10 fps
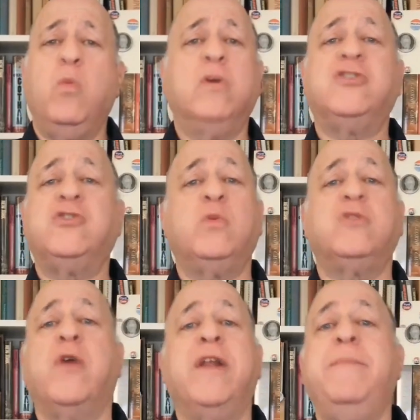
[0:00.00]

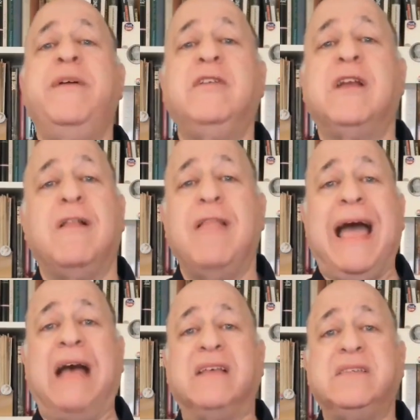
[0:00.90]
trying to build a
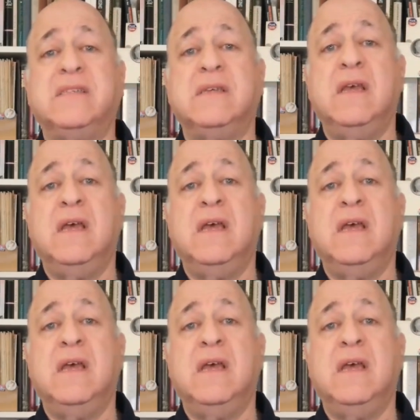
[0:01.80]
class,